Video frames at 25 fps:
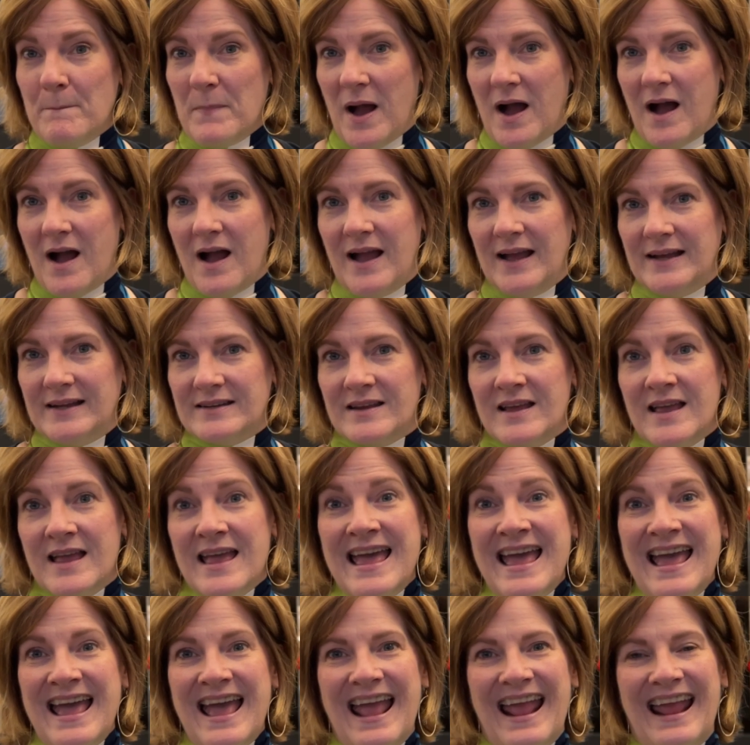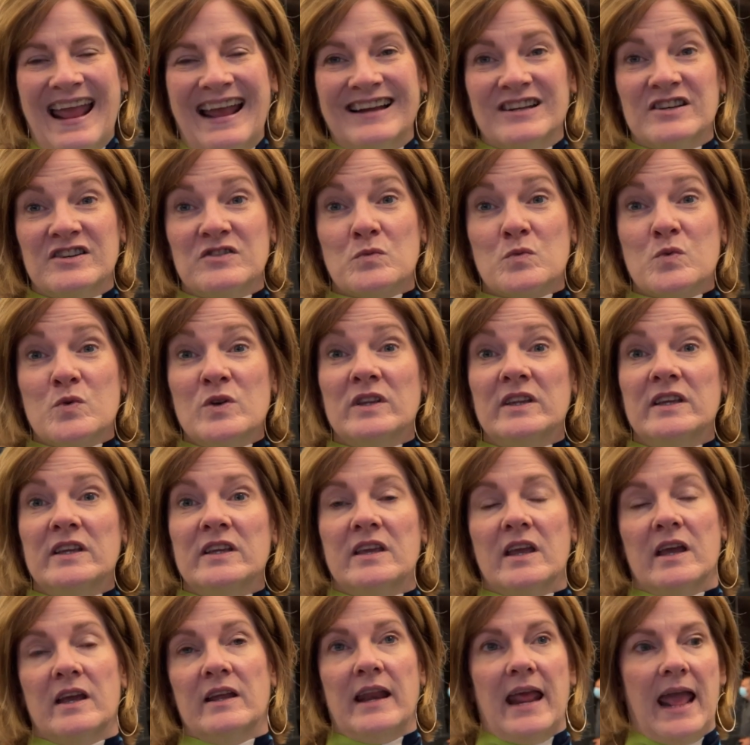pot and really
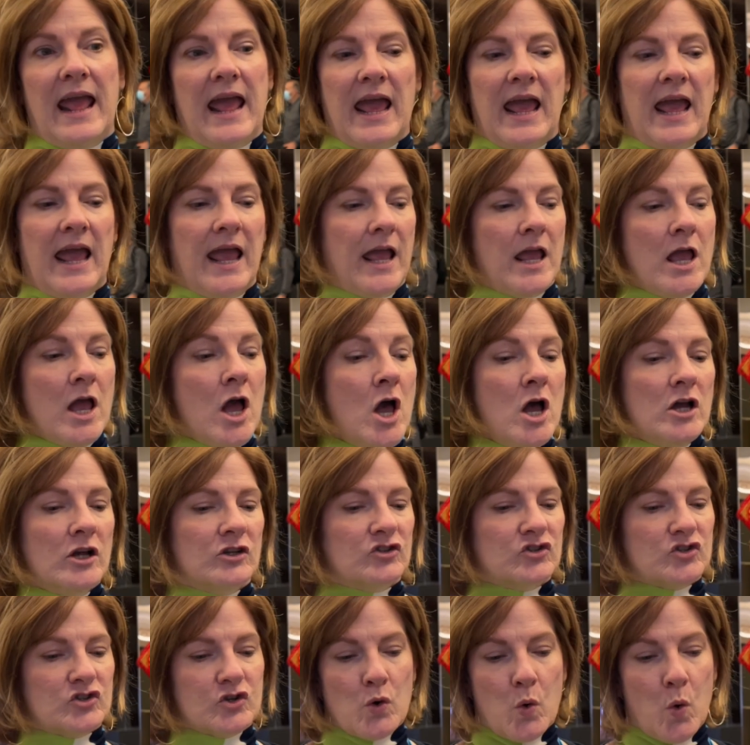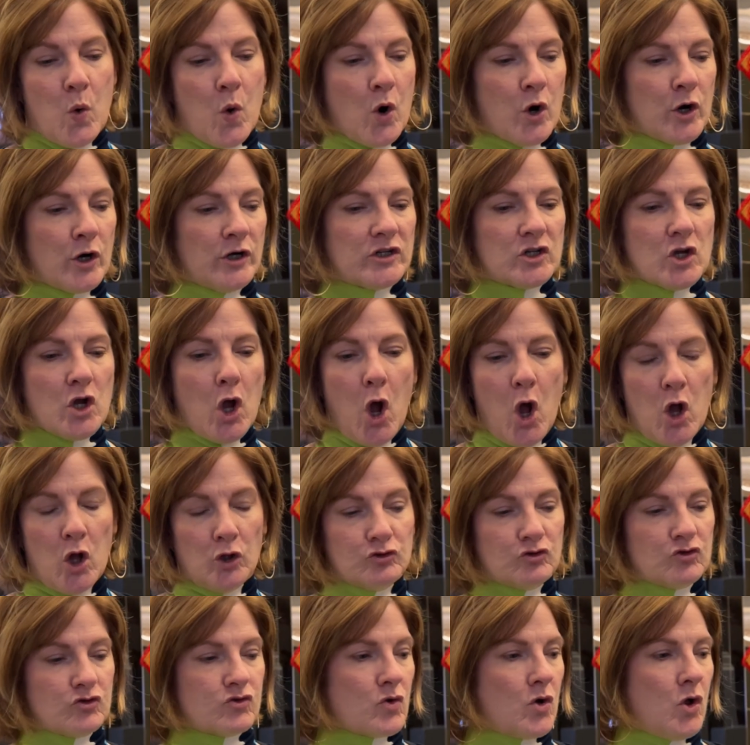get a toured
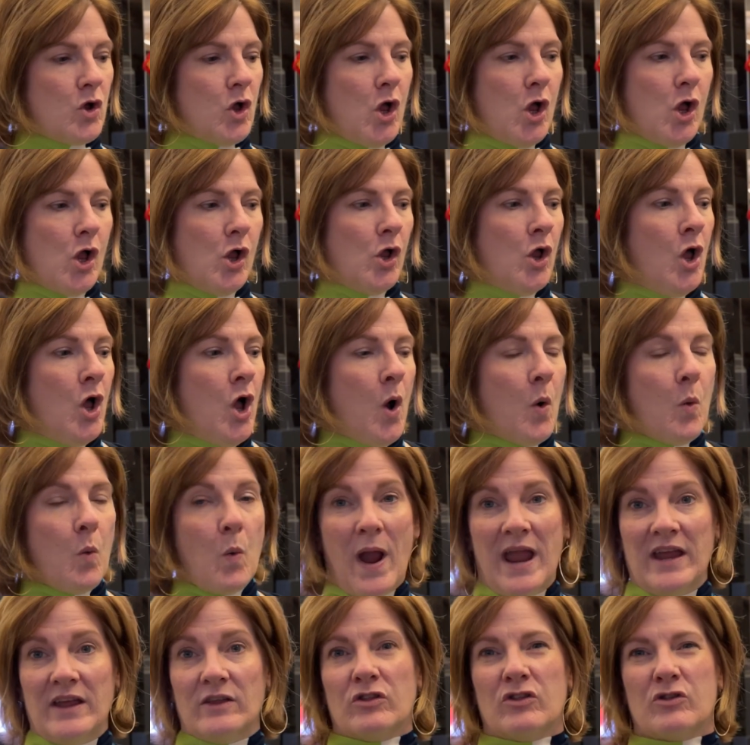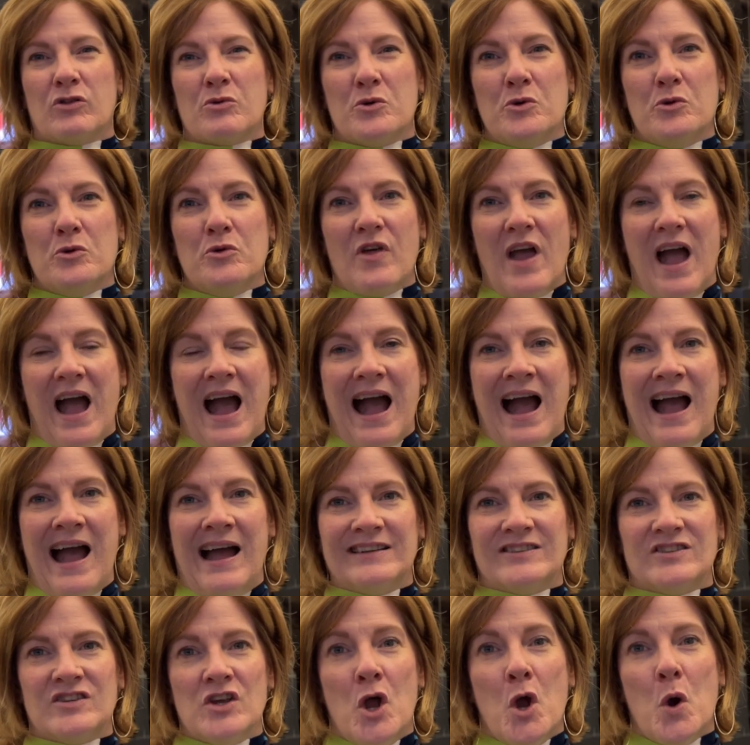cultural way through
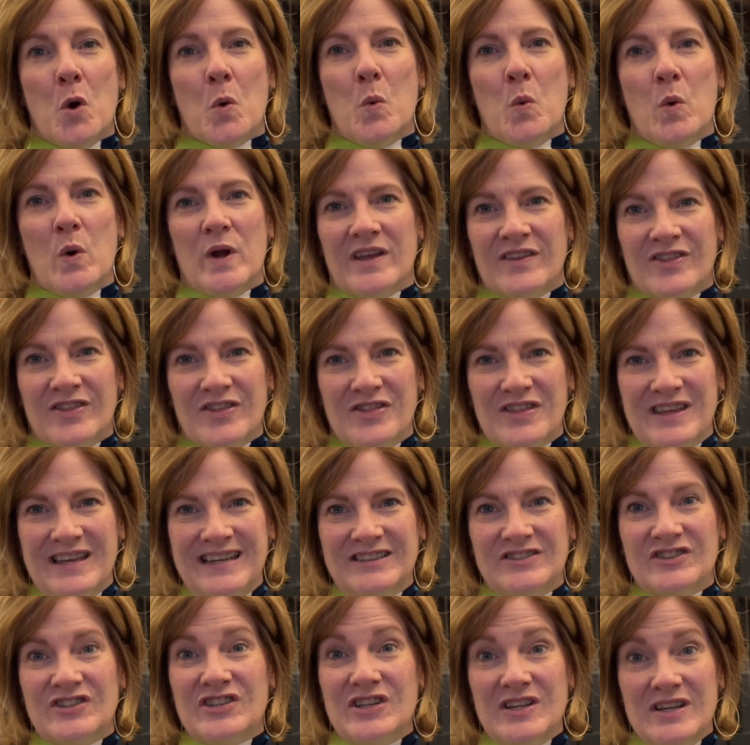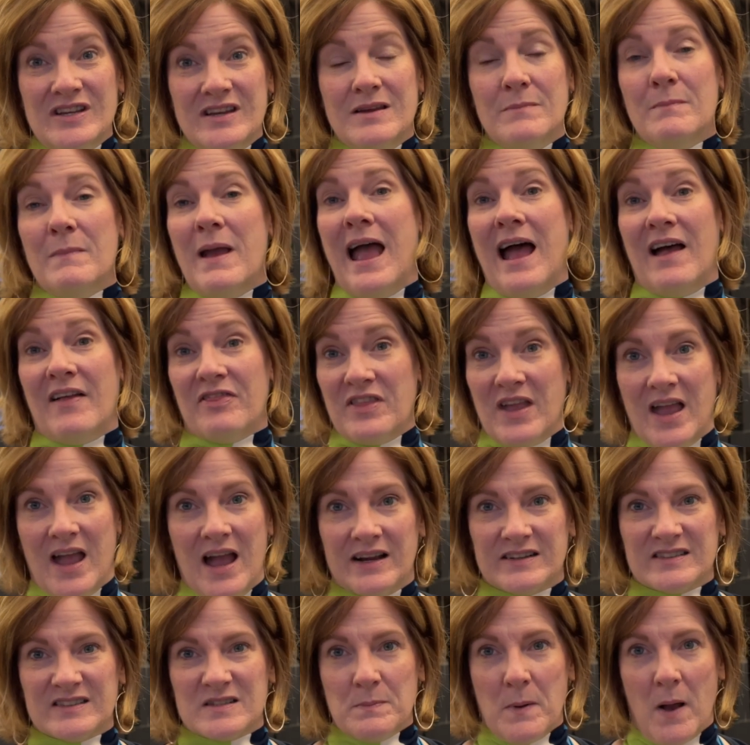that with the team at the
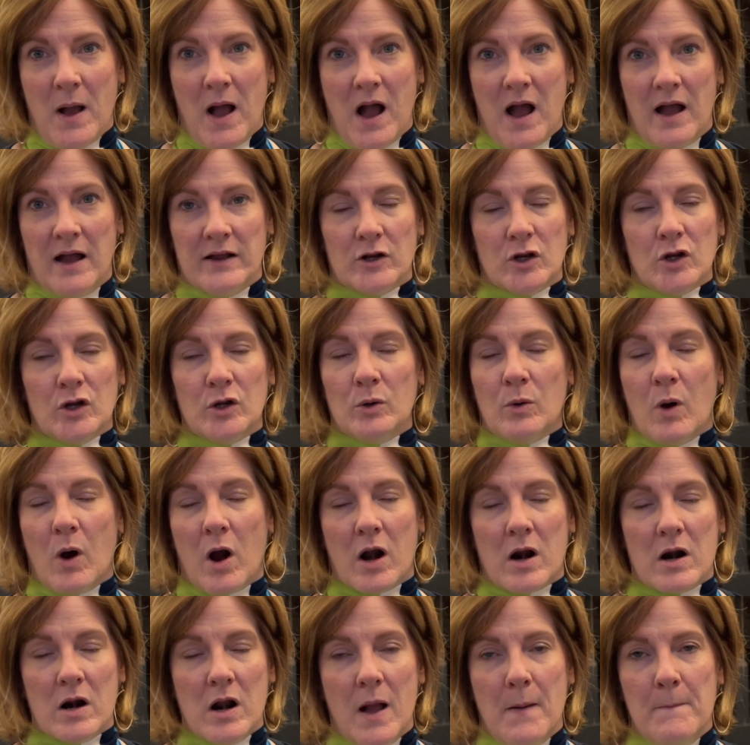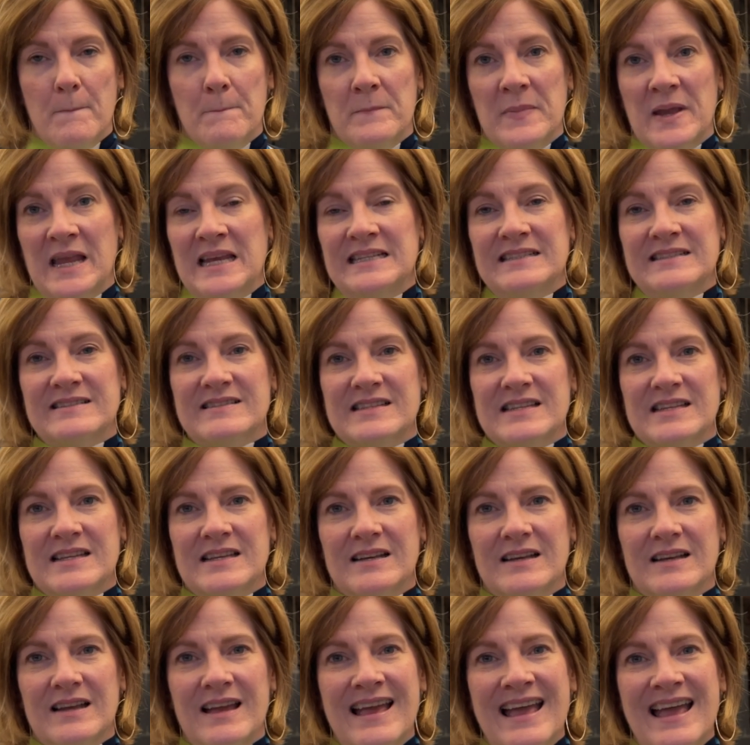X-Pot, who are amazing.
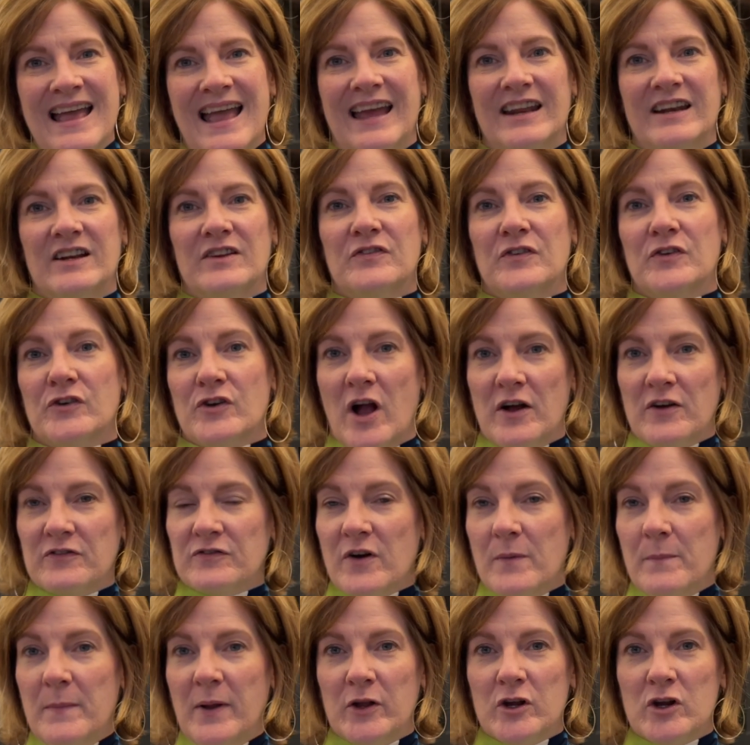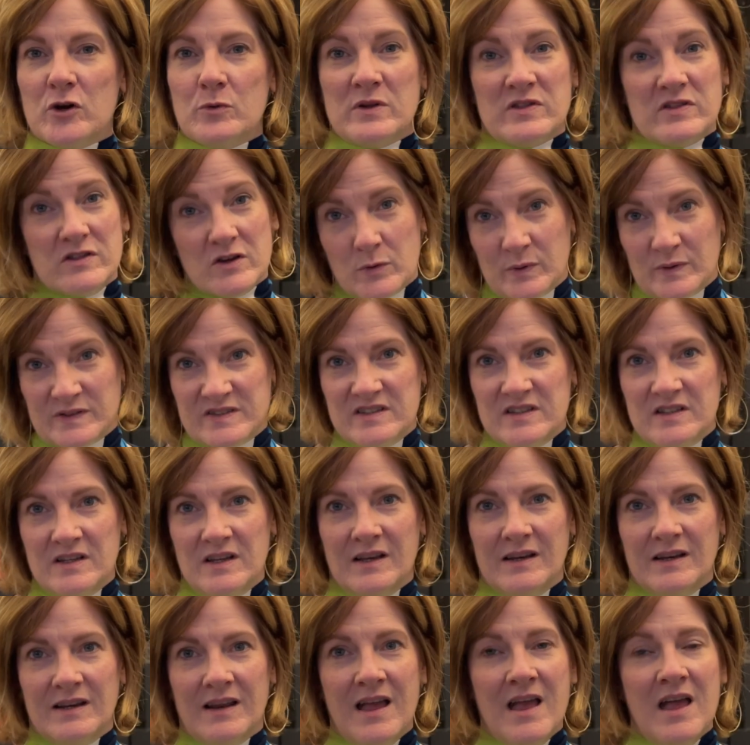And if you're not familiar with the
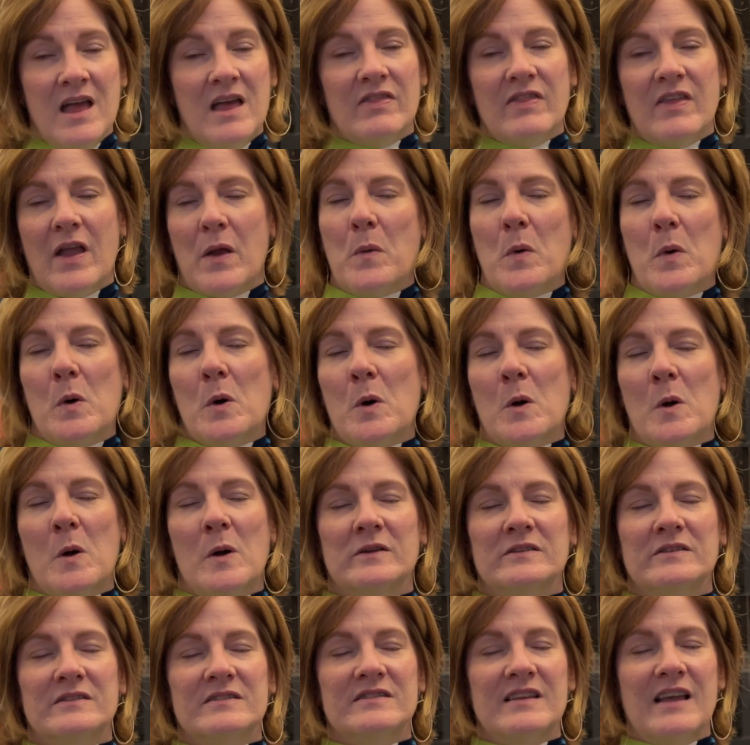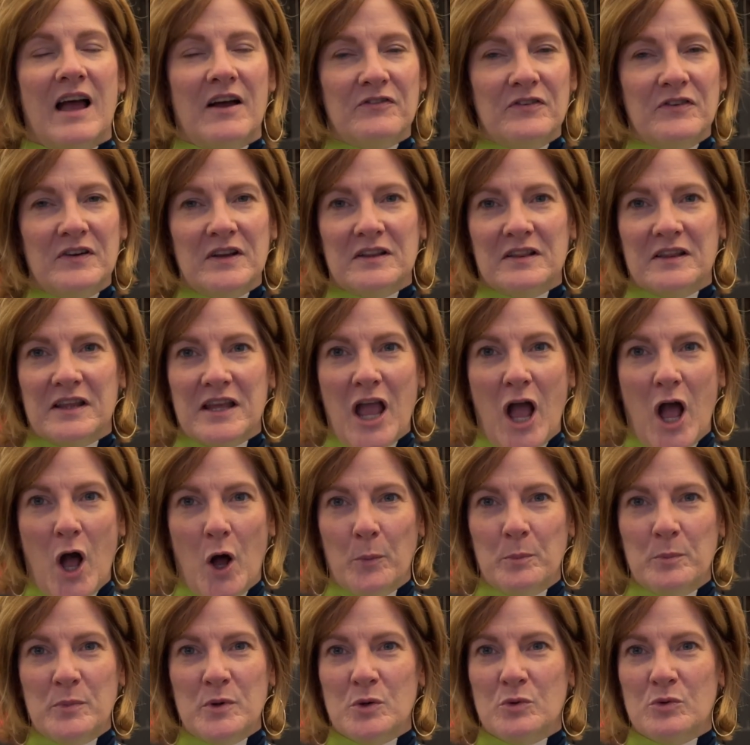cuisine, they will definitely
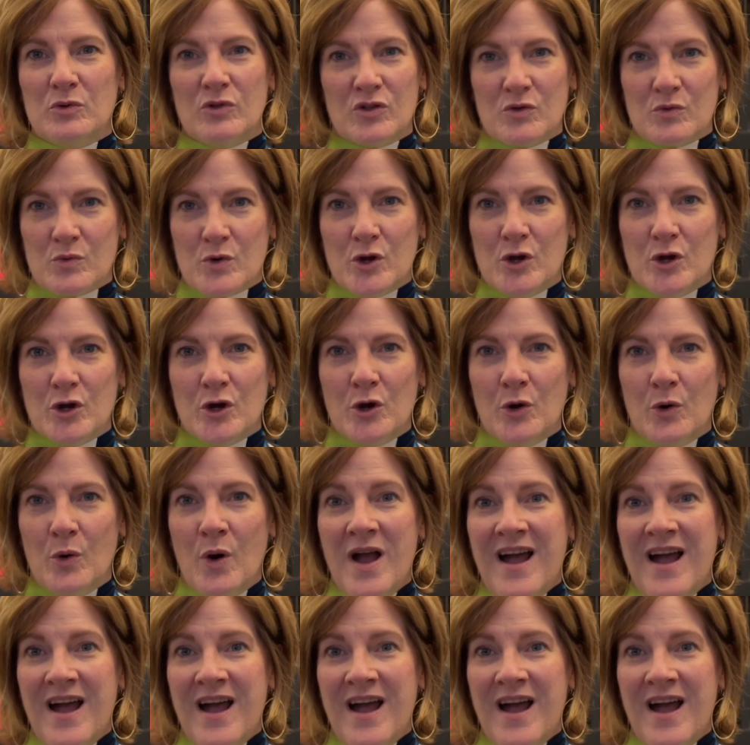help you through